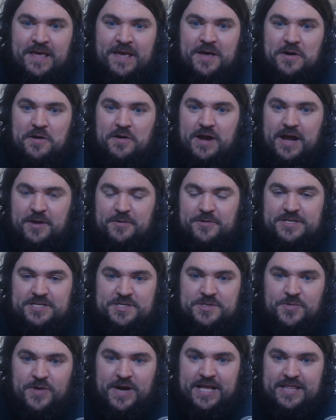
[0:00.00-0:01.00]
right? Which
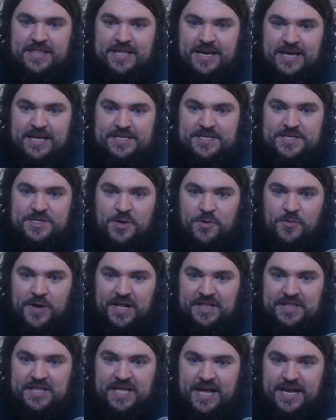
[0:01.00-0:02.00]
is why I think it's so
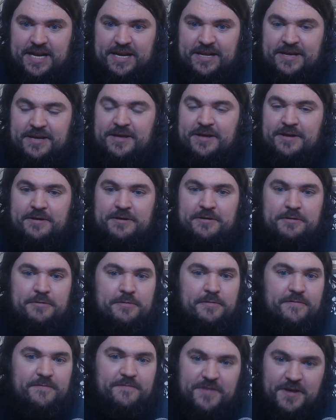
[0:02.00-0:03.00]
well done.
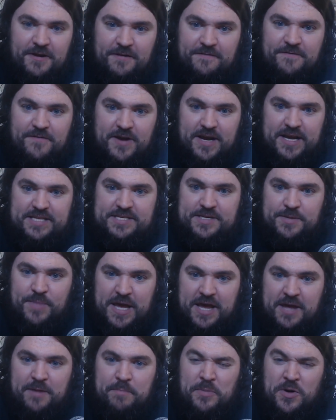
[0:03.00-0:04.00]
Feel free to
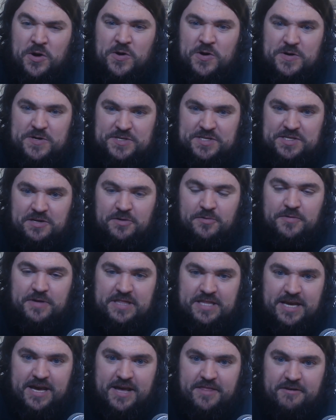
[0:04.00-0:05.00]
make it personal with
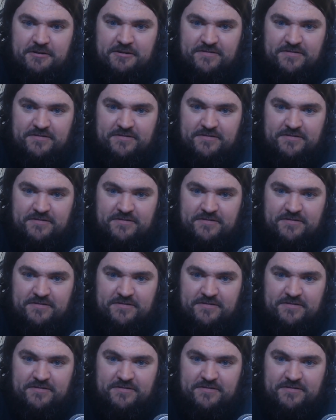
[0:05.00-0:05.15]
the other